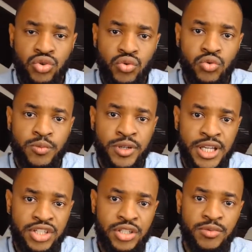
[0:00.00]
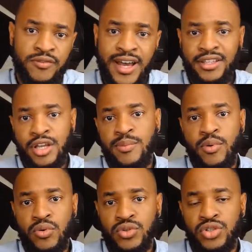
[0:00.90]
to potentially provide
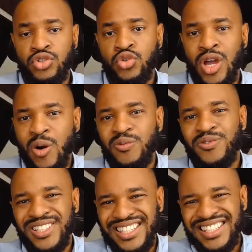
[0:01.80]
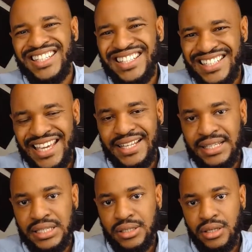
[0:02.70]
dipples to help
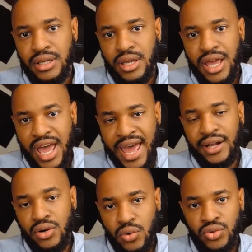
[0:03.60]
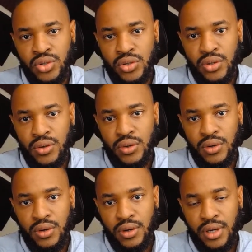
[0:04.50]
facilitate agriculture
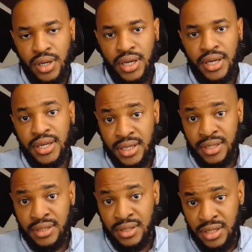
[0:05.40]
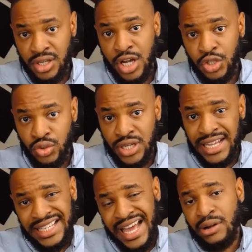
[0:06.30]
in the
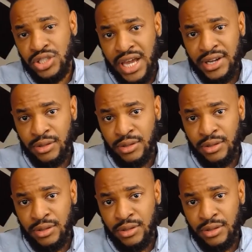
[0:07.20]
countrysides outside of